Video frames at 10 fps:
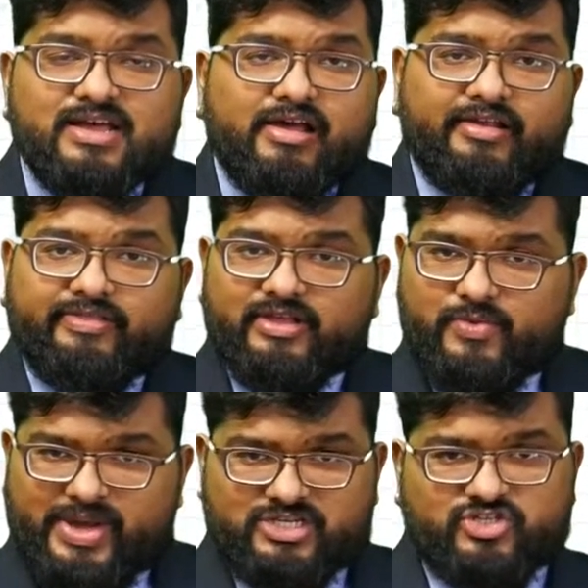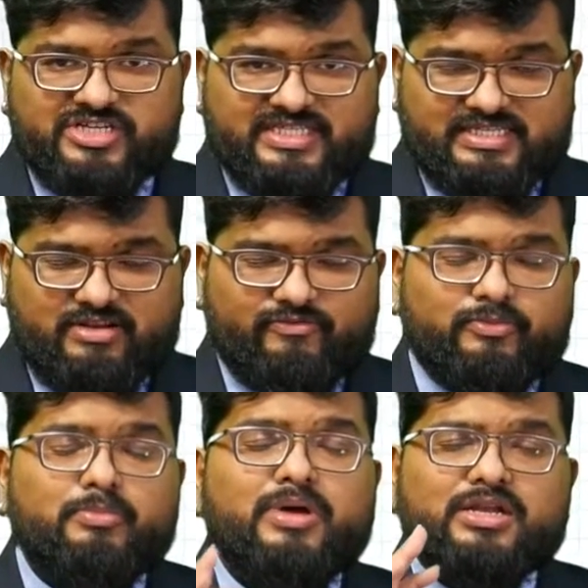are in the question itself,
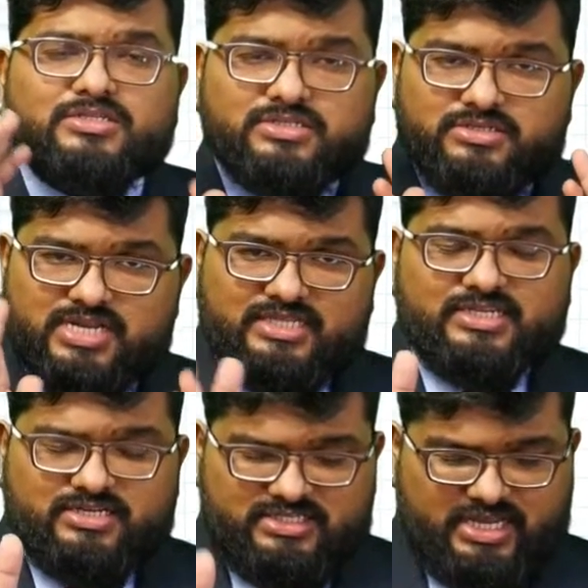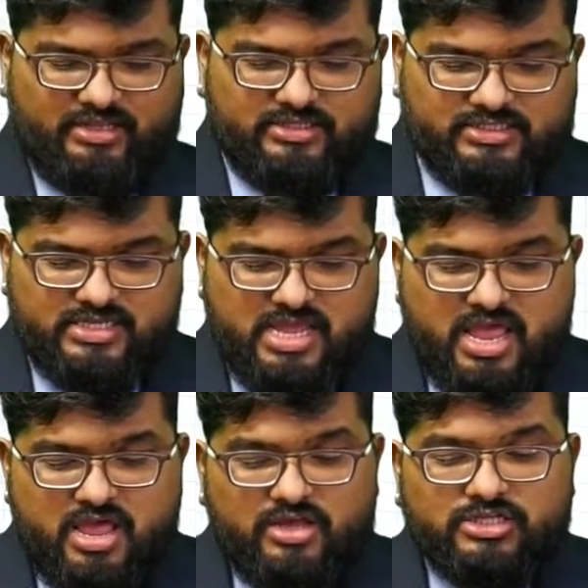but let's understand this.
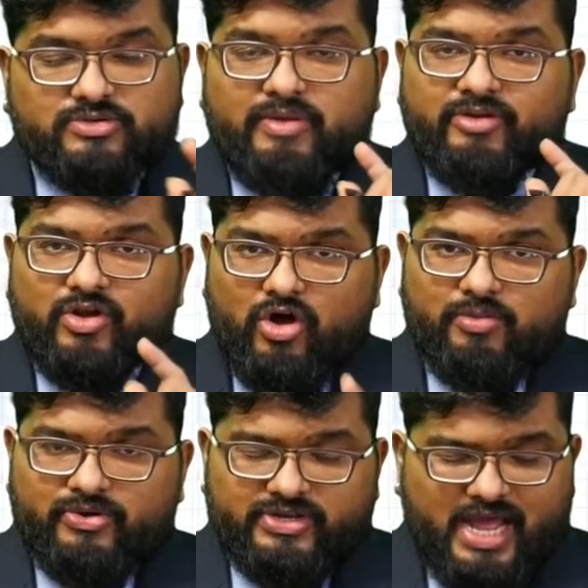So when we talk about the